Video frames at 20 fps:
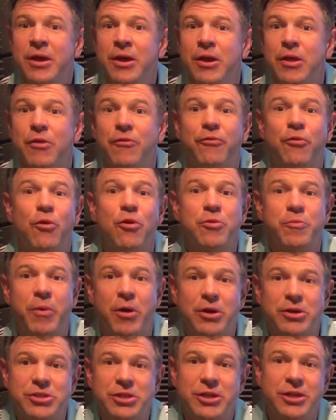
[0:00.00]
The fourth
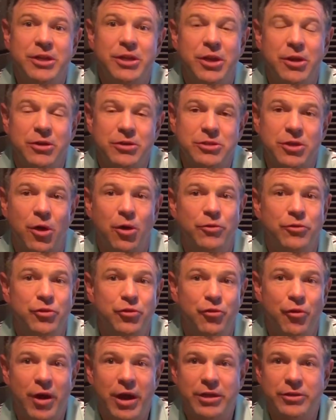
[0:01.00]
person in here is called the
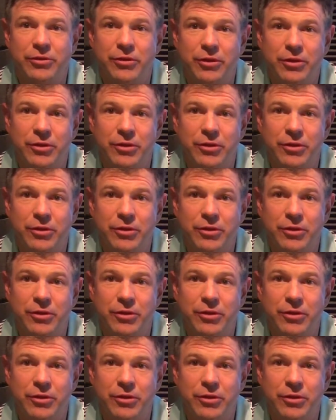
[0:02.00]
director,